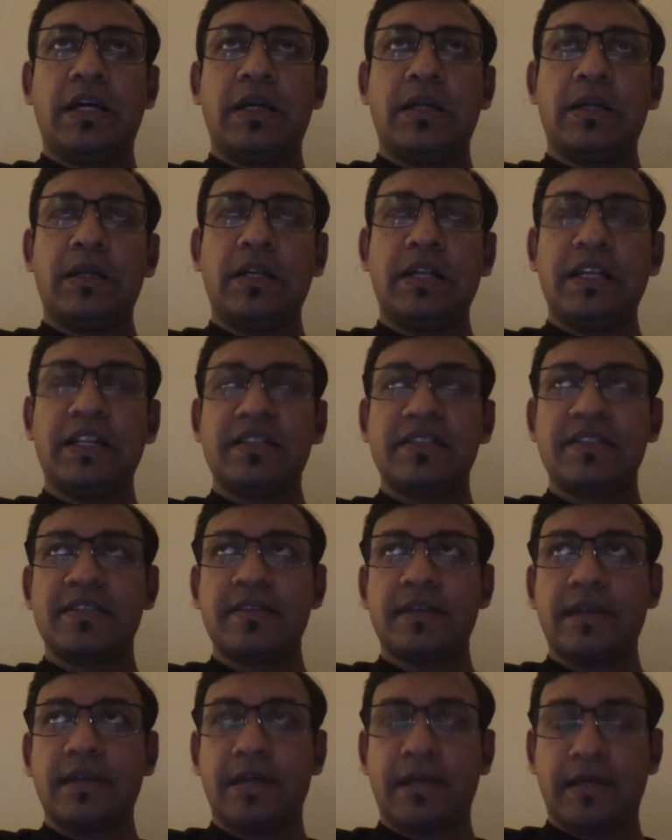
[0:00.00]
let's
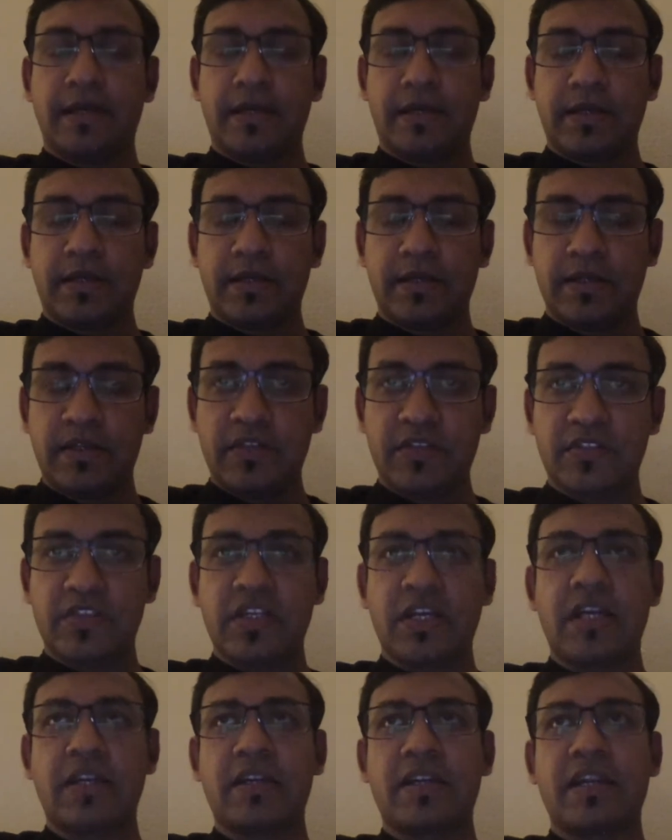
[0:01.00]

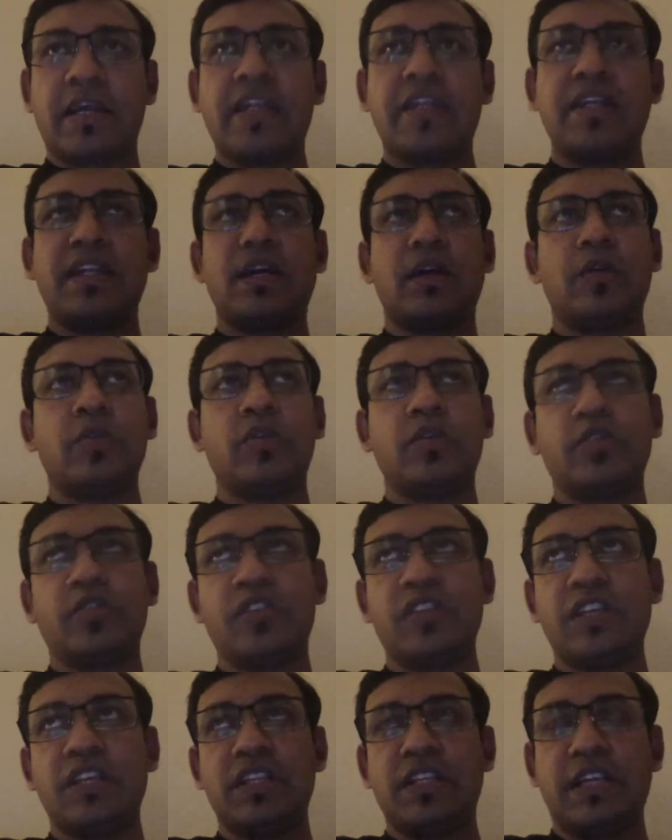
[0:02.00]
start right now to
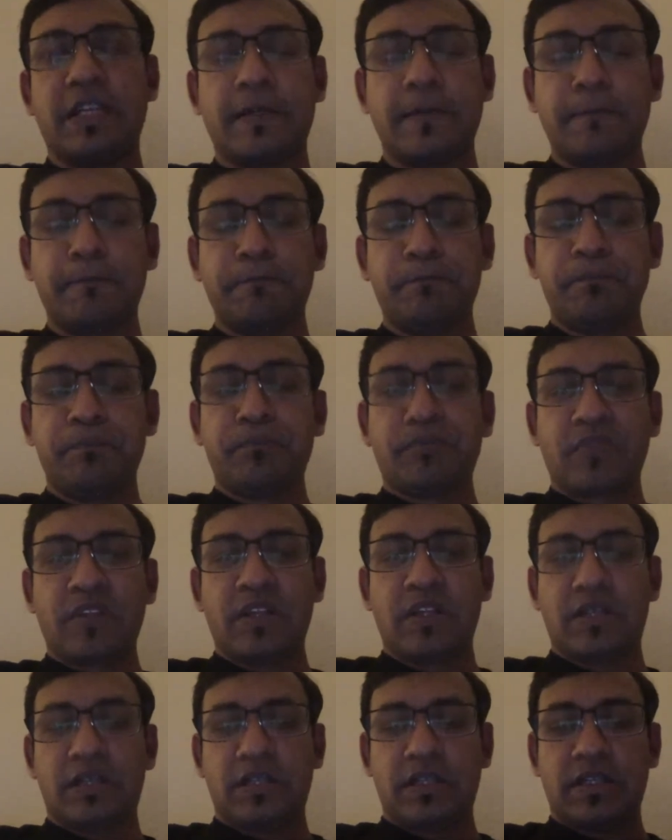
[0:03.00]
see that
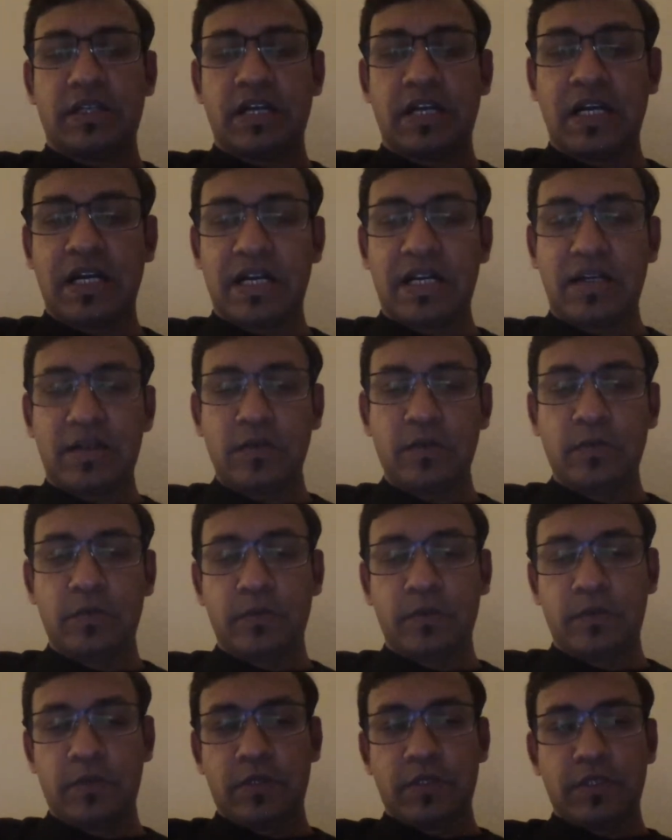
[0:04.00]
how
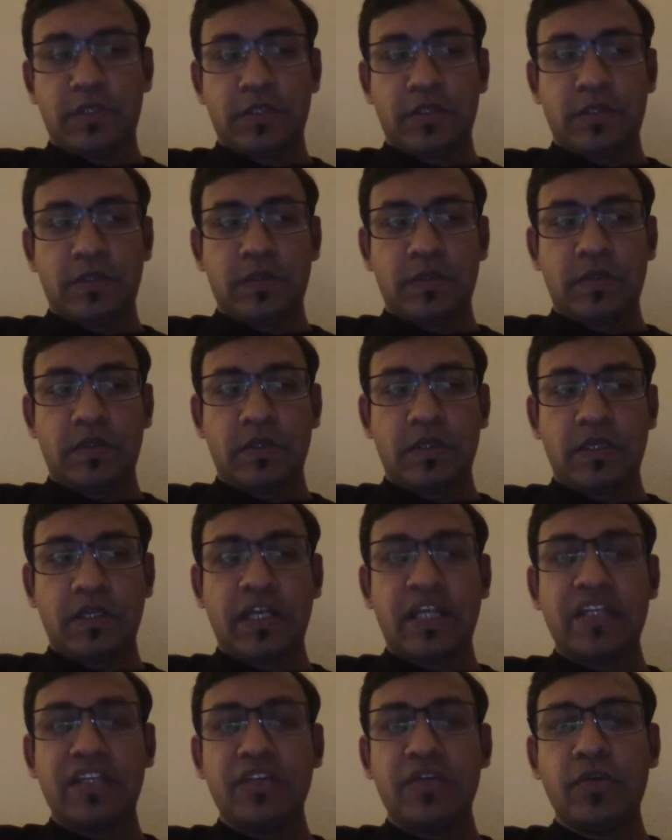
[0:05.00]

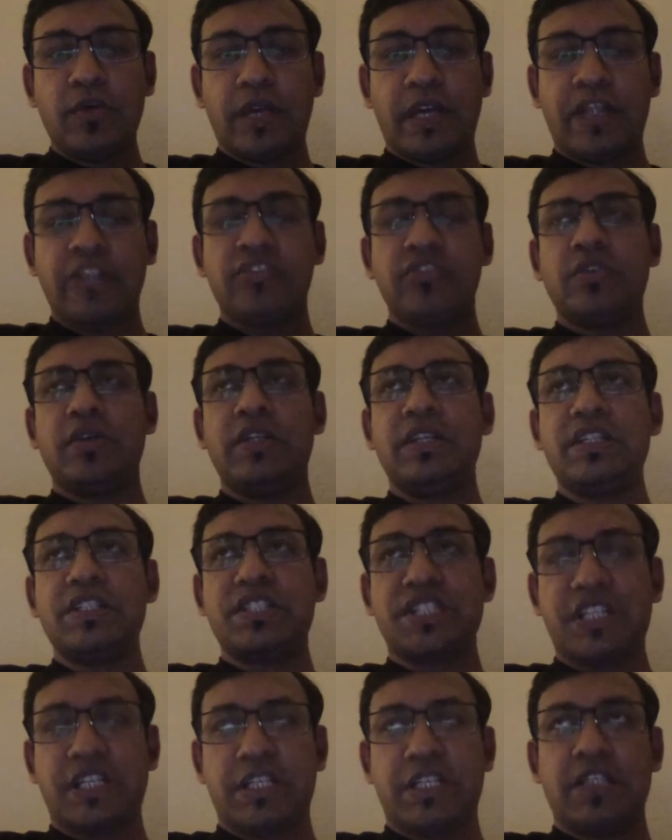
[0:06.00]
can you actually
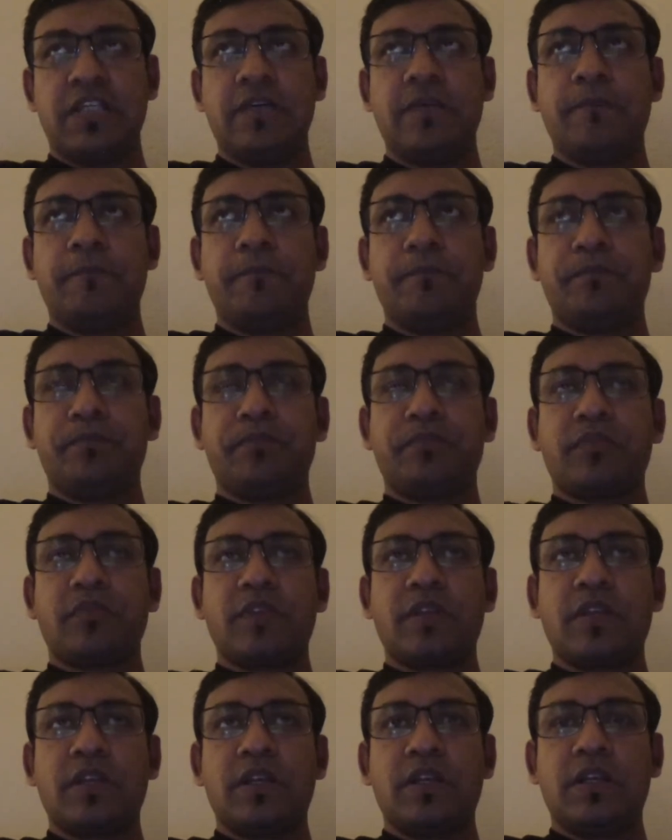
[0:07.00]
trade
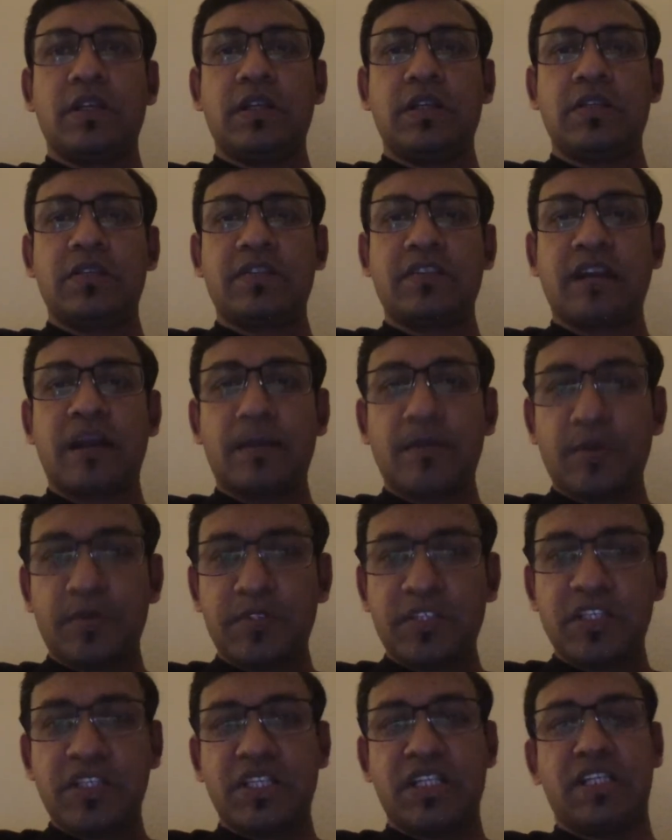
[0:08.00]
some of
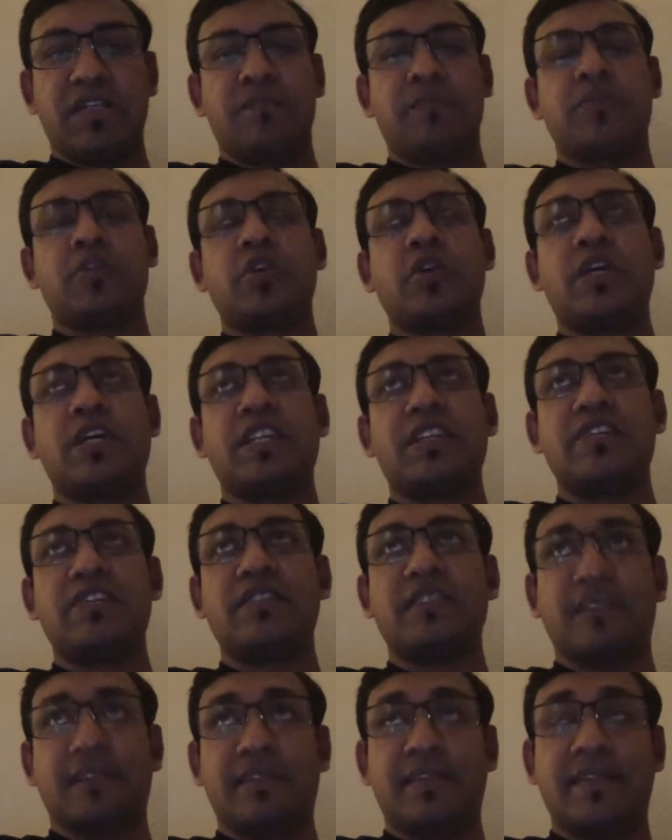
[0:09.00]
the
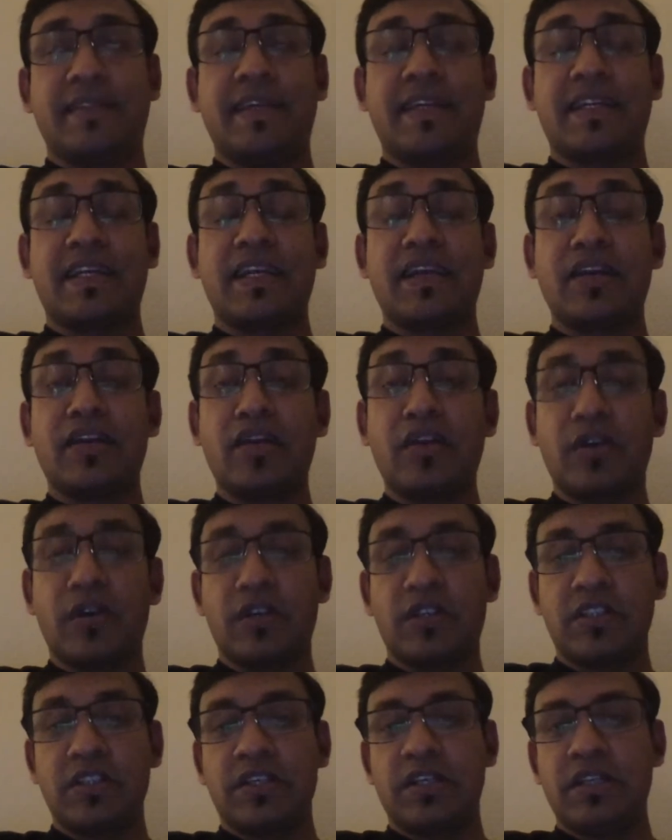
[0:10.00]
cryptocurrencies that are
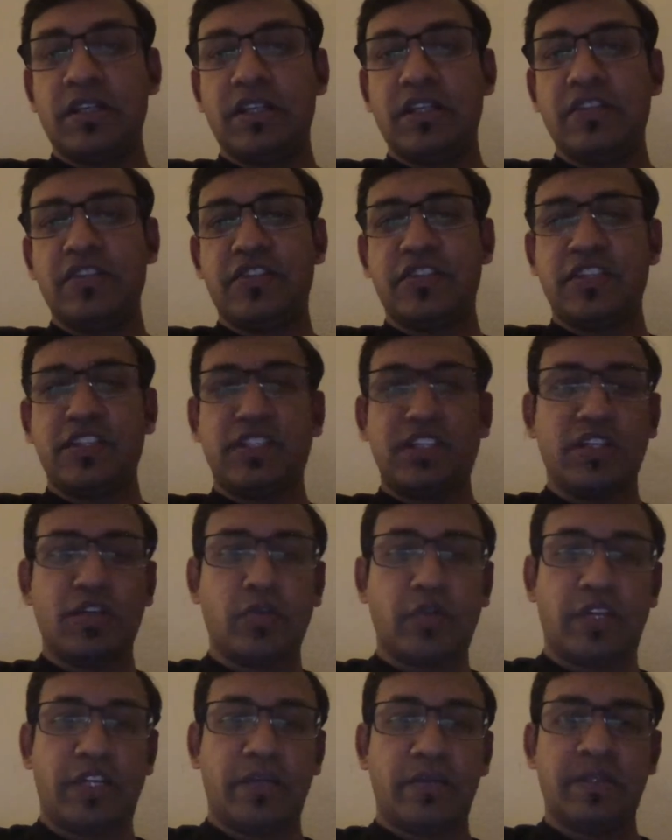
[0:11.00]
not listed in
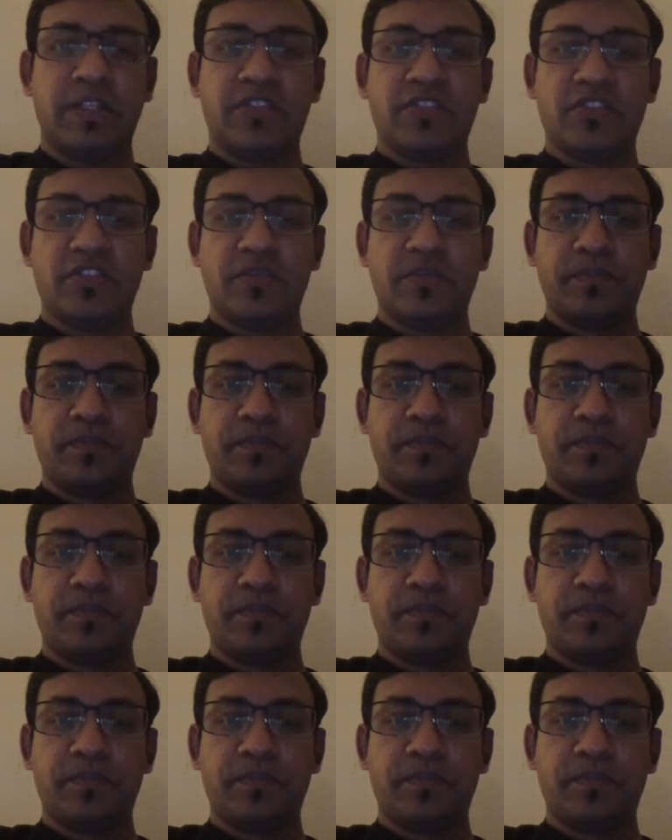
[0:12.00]
Coinbase.